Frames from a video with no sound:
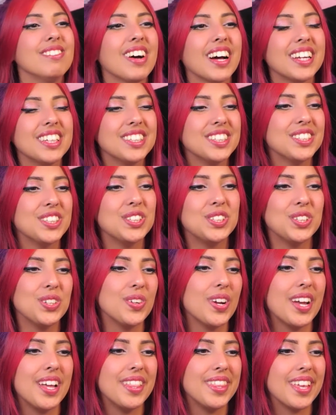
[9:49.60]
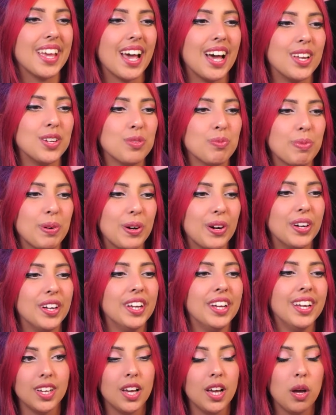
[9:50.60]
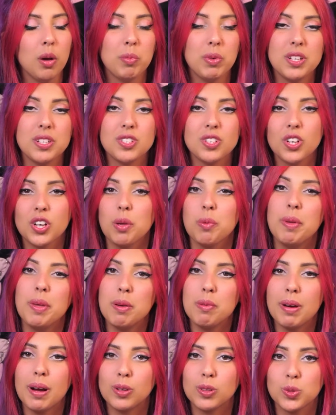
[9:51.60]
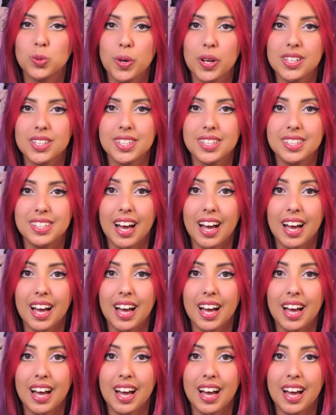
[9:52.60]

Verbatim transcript: managed to do it in the end, but it took me about 20